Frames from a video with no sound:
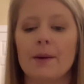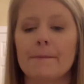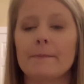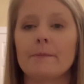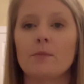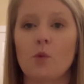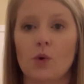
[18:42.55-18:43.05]

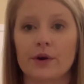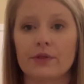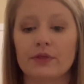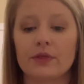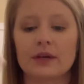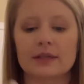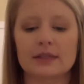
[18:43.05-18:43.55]
more
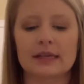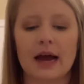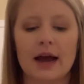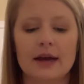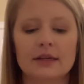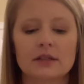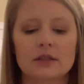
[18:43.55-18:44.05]
this
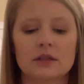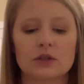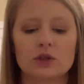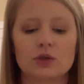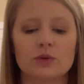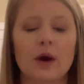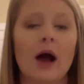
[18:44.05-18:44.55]
size
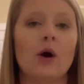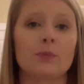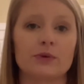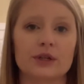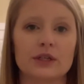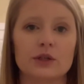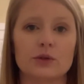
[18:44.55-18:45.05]
to help
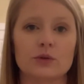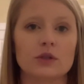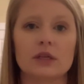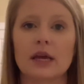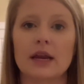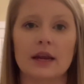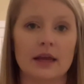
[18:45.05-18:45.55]
reduce
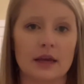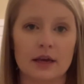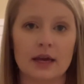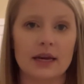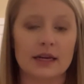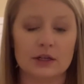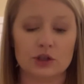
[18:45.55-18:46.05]

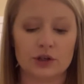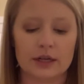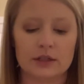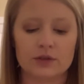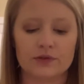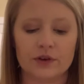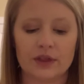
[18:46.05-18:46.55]
any
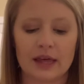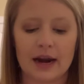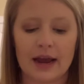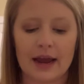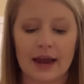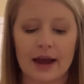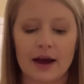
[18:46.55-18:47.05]
transfer that I
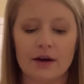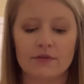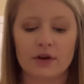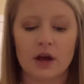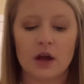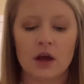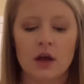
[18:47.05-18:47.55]

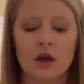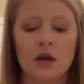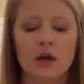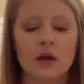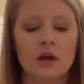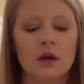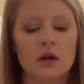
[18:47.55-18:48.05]

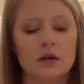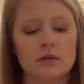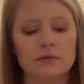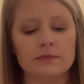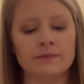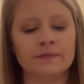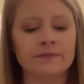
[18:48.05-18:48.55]

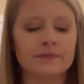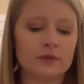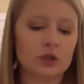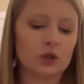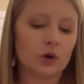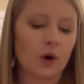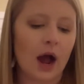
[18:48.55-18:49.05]
have.
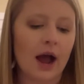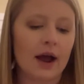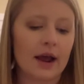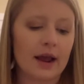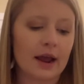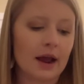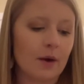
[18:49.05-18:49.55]
So
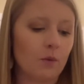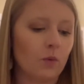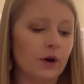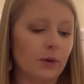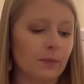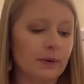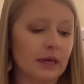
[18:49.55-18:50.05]
I
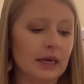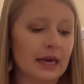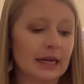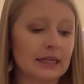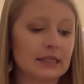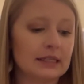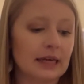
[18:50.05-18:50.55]
will be
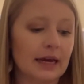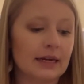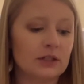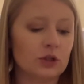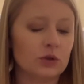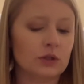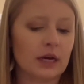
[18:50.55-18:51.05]
excited
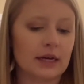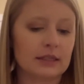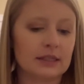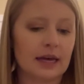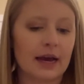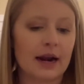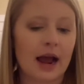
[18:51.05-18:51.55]
to test
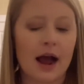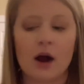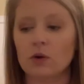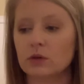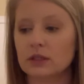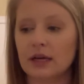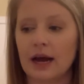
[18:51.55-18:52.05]
that
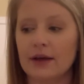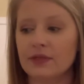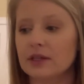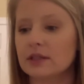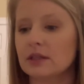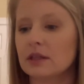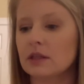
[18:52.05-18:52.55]
out. Got
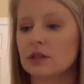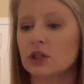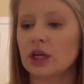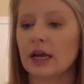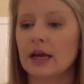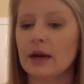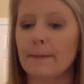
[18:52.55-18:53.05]
this in the
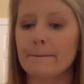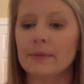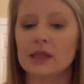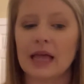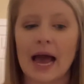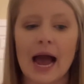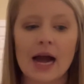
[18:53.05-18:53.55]
shade
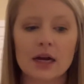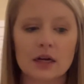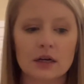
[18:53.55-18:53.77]
Black.